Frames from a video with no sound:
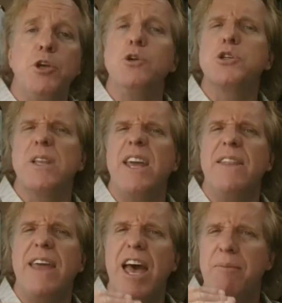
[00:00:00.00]

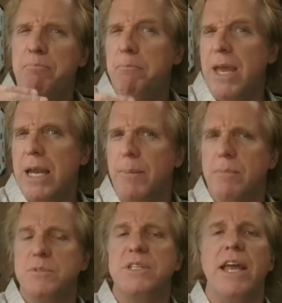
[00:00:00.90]
Usually they have
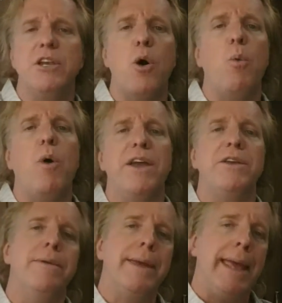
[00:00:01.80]
minimums. They don't
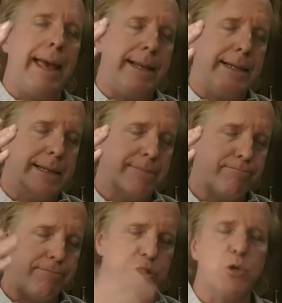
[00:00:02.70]
want you to get
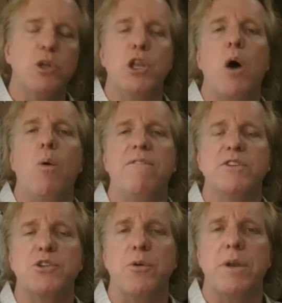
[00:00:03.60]
too low of a
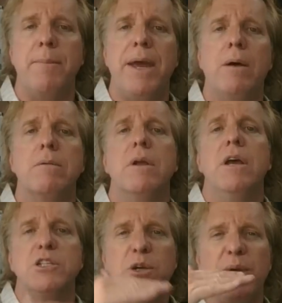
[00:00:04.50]
certain amount,
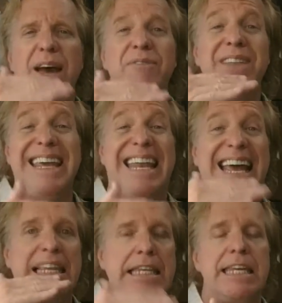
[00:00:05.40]
so you have to get
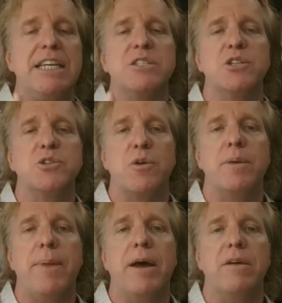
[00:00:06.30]
at least a
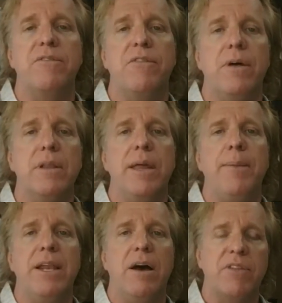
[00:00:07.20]
certain amount of a
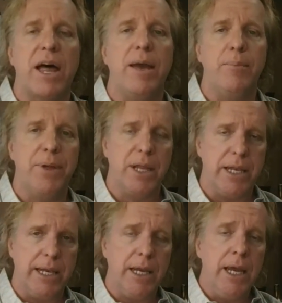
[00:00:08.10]
limit of
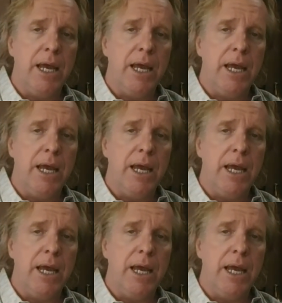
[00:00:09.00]
liability.